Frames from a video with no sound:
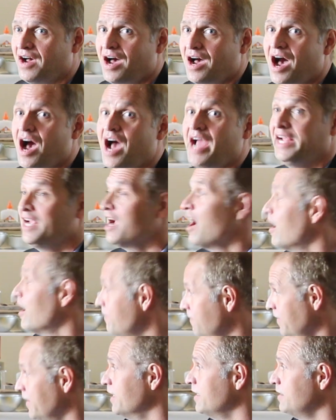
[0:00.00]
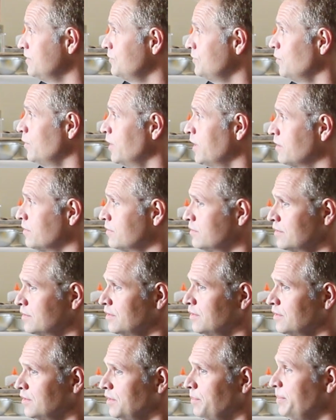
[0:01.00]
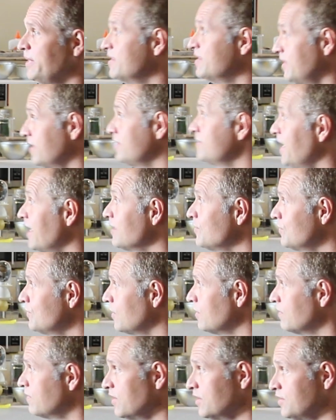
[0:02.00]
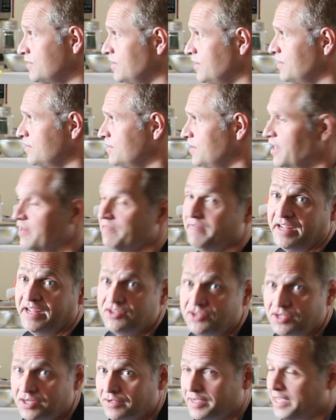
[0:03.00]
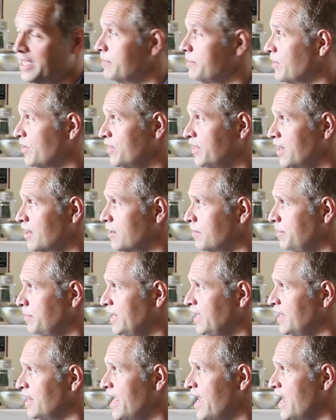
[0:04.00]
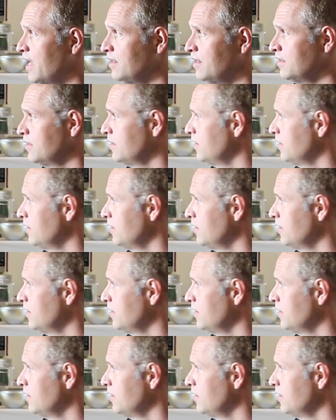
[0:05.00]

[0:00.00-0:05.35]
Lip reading: high confidence will be successful versus conventional chemotherapy that